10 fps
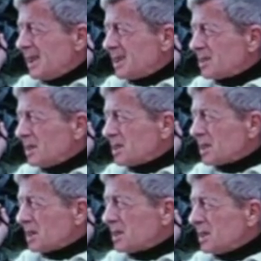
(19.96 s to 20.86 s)
so I
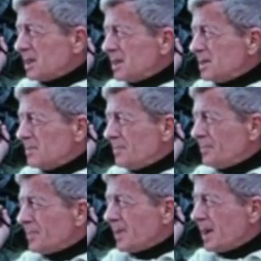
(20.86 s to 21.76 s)
sat there and
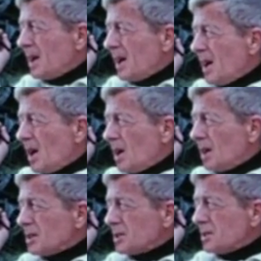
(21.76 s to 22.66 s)

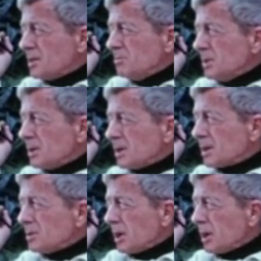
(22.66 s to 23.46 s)
listened to the music,